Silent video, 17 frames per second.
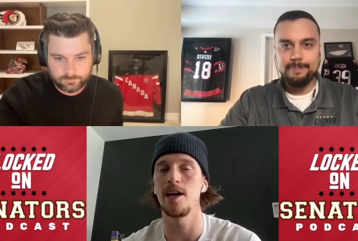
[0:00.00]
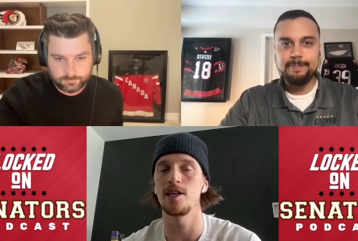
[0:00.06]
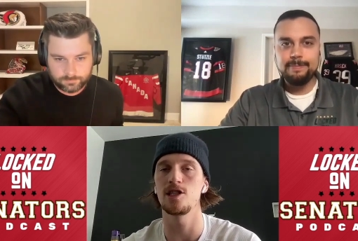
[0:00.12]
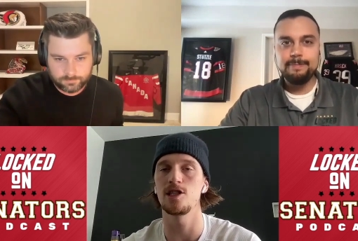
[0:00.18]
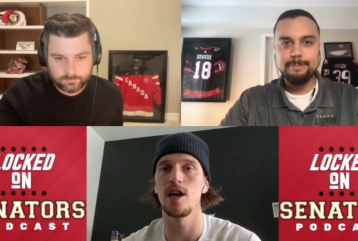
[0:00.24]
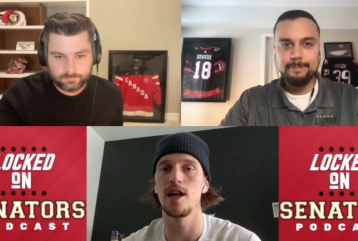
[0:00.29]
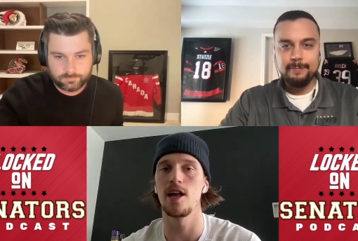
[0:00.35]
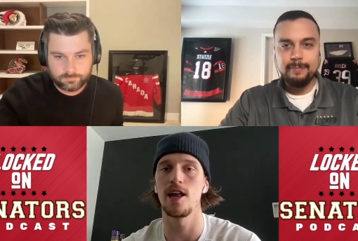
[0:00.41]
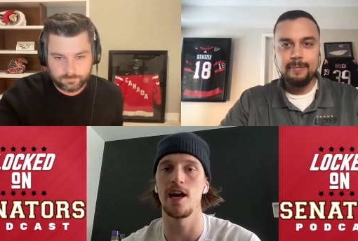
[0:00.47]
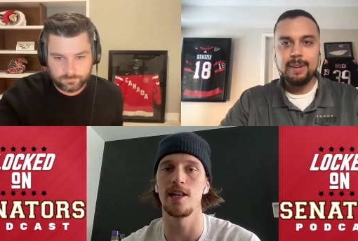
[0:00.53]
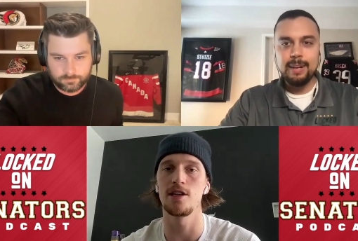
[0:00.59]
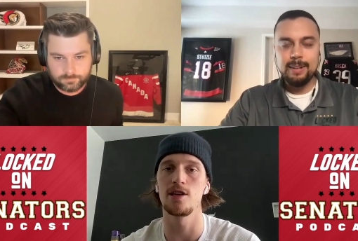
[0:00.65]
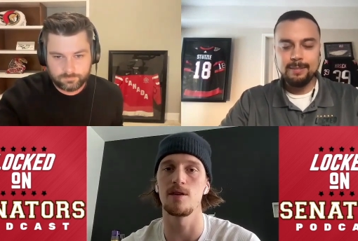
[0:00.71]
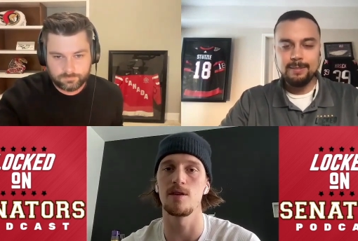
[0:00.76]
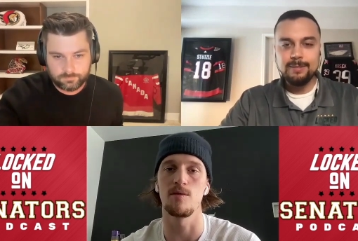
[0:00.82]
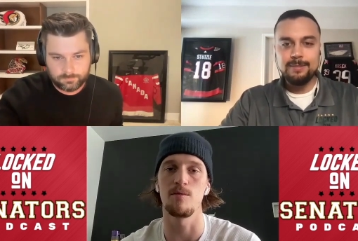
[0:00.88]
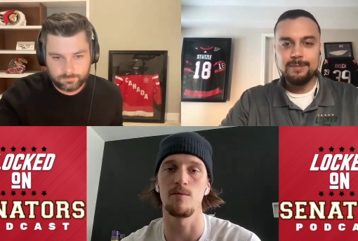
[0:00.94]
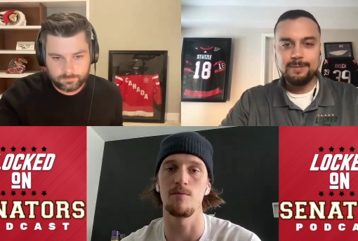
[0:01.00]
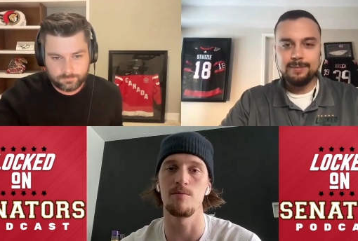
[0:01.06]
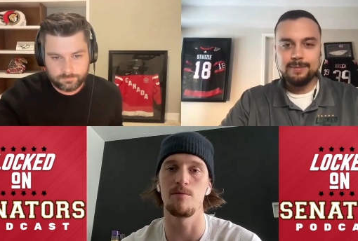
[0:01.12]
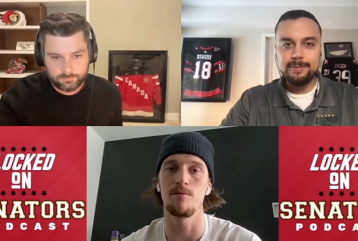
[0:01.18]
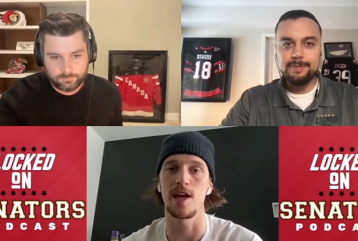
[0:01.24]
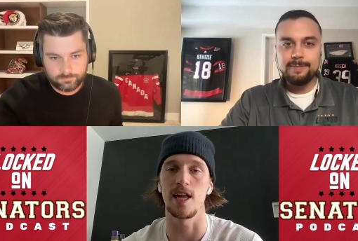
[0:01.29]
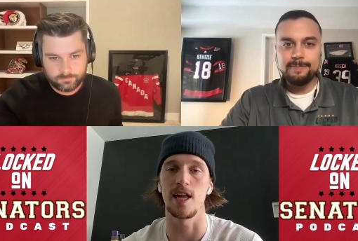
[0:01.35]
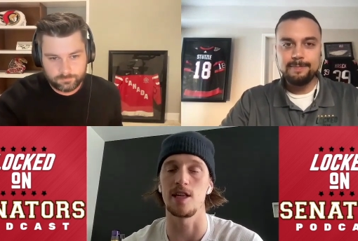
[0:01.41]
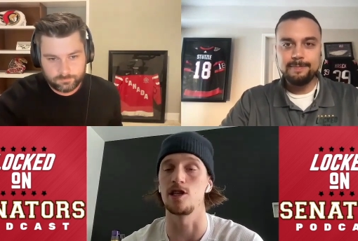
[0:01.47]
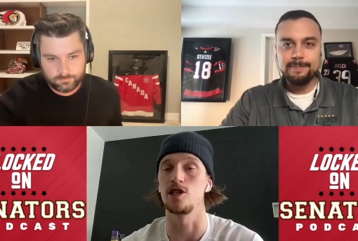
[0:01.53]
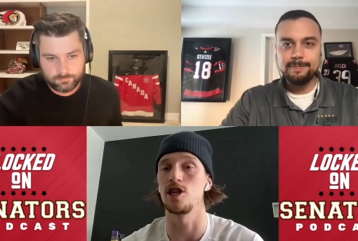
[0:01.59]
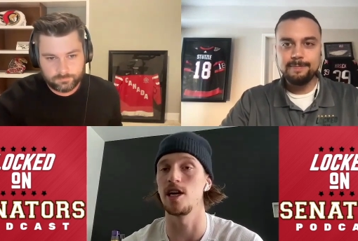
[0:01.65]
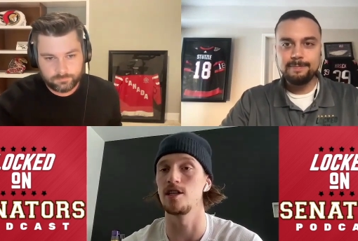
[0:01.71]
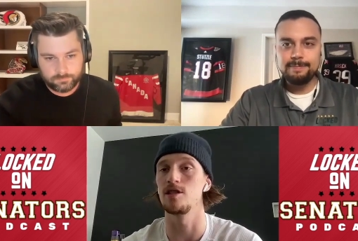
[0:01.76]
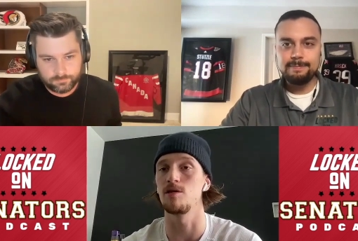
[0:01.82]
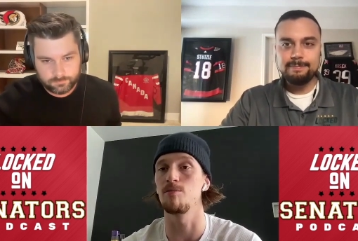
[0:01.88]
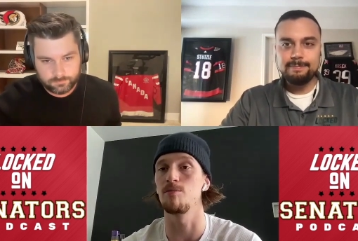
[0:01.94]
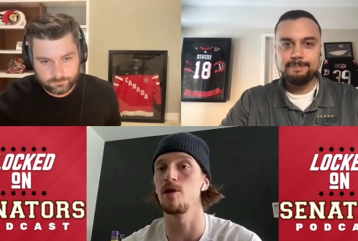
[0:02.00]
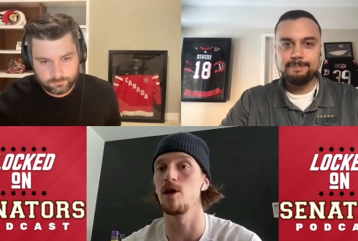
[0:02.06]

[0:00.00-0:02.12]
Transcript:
Speaker 1: NHL and to get the chance to